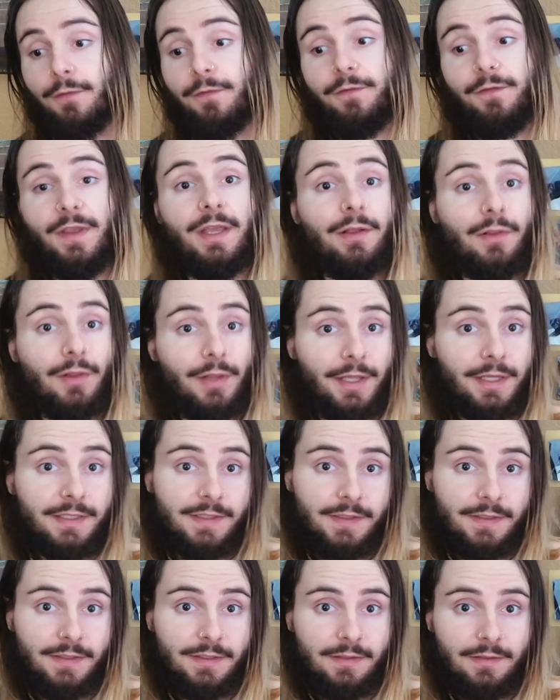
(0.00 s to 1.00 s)
feel
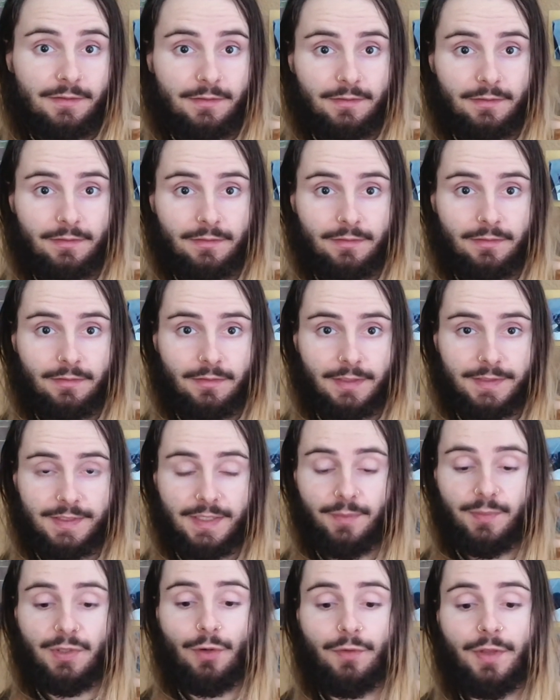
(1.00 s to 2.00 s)
it,
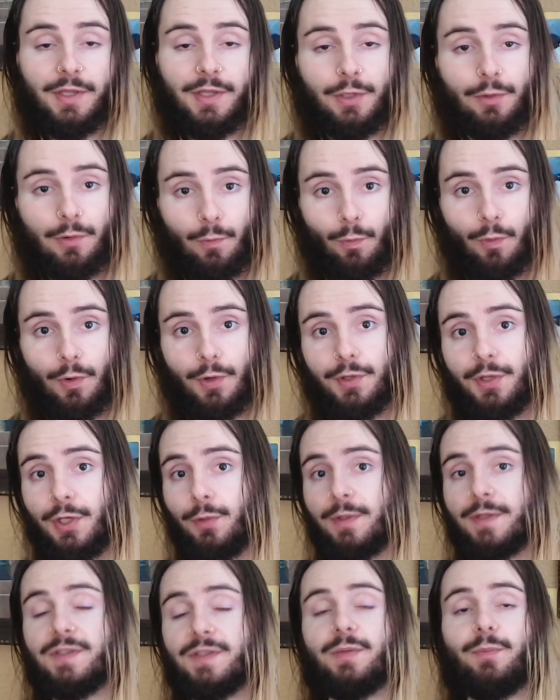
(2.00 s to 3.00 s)
except know that you are worthy
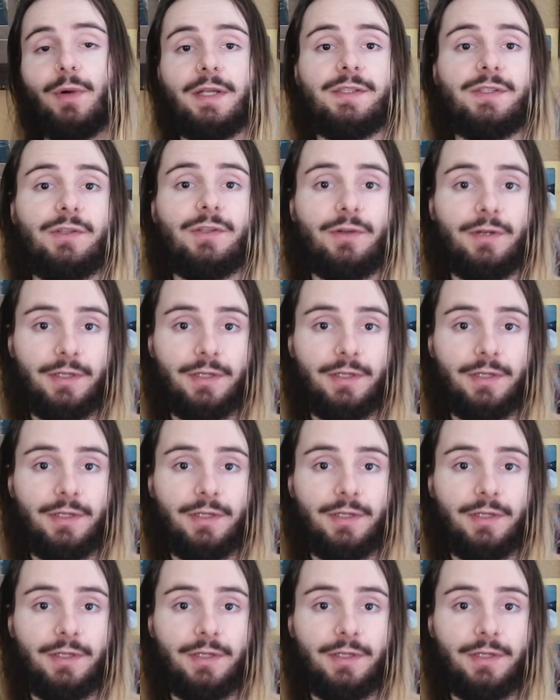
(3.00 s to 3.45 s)
to express your